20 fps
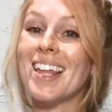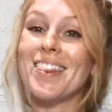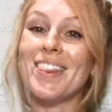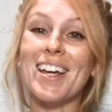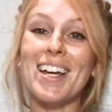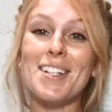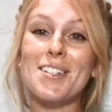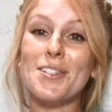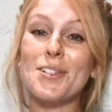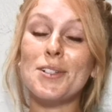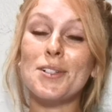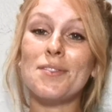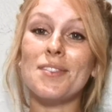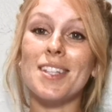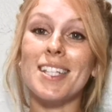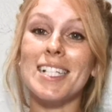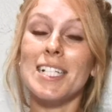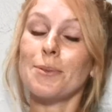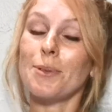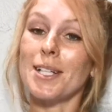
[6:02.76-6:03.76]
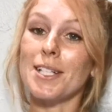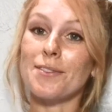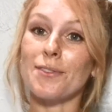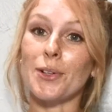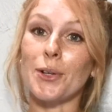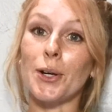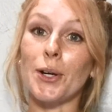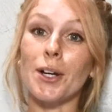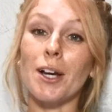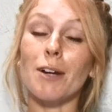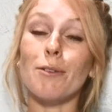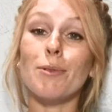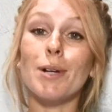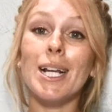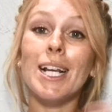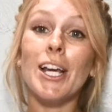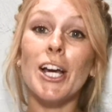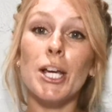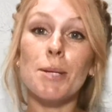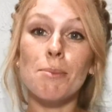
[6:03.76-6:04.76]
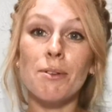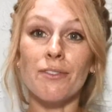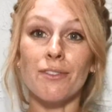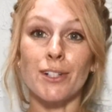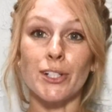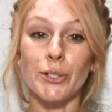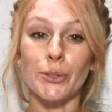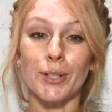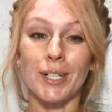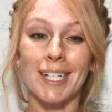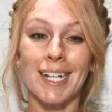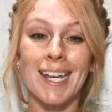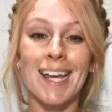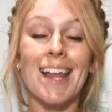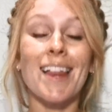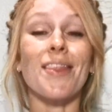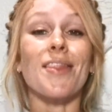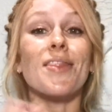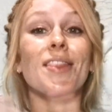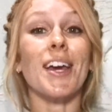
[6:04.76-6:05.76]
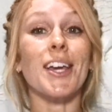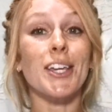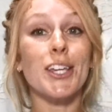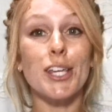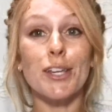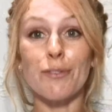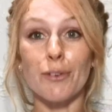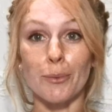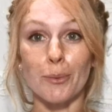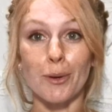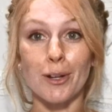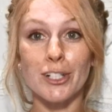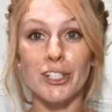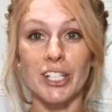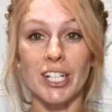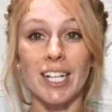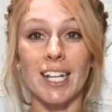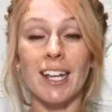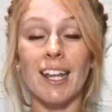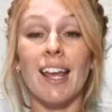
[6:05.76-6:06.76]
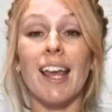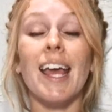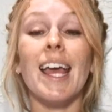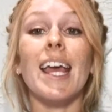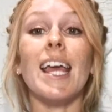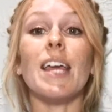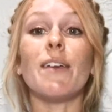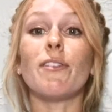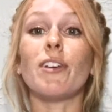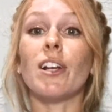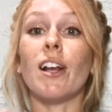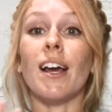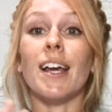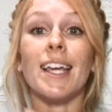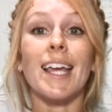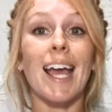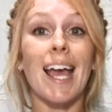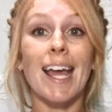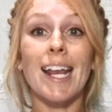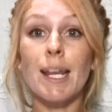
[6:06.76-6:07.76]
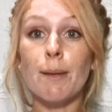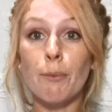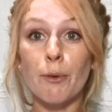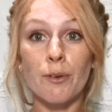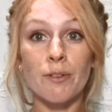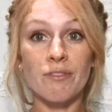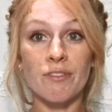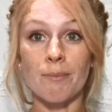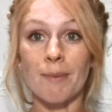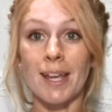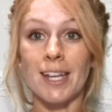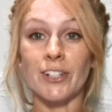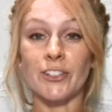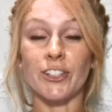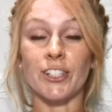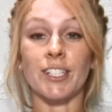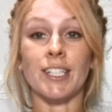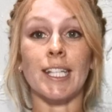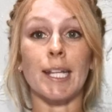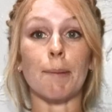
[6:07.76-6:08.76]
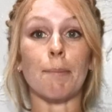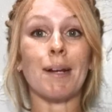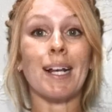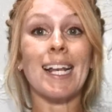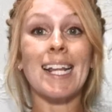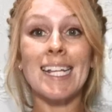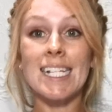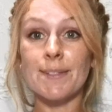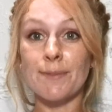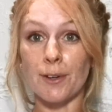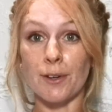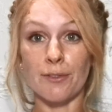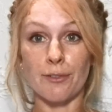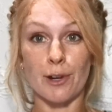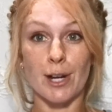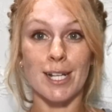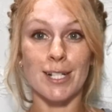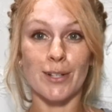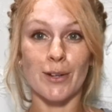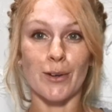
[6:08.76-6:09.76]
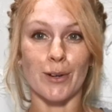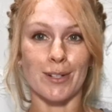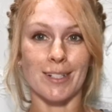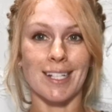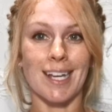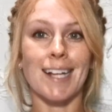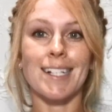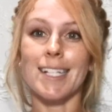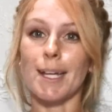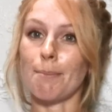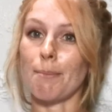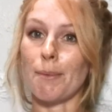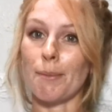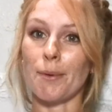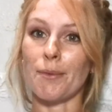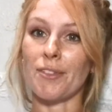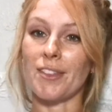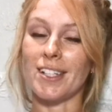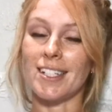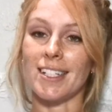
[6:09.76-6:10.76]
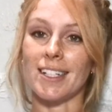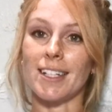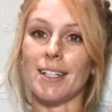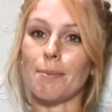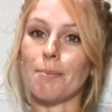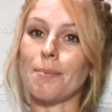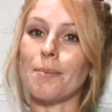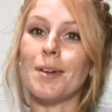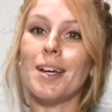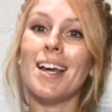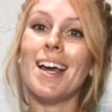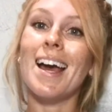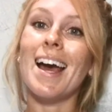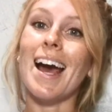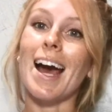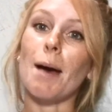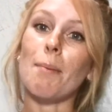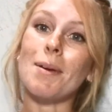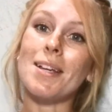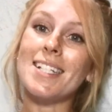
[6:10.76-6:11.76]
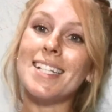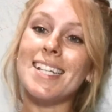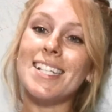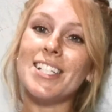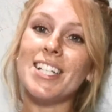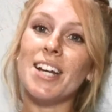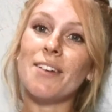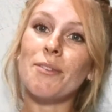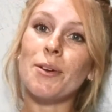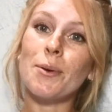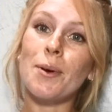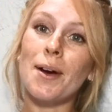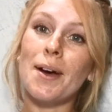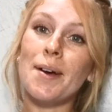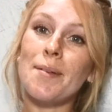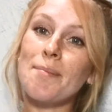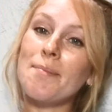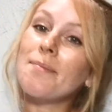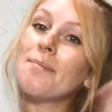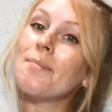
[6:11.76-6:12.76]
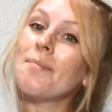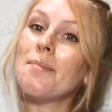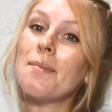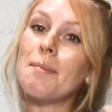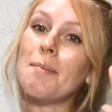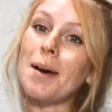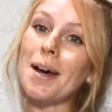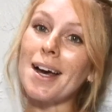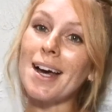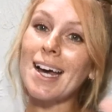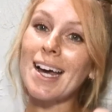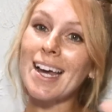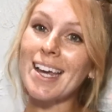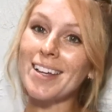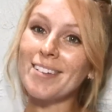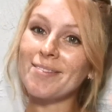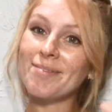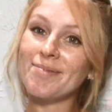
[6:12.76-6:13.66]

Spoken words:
That's all for this week's vlog. I really hope you've enjoyed it and thank you for watching. If you'd like any more information, then please feel free to contact a member of the team. Happy teaching everyone! Bye!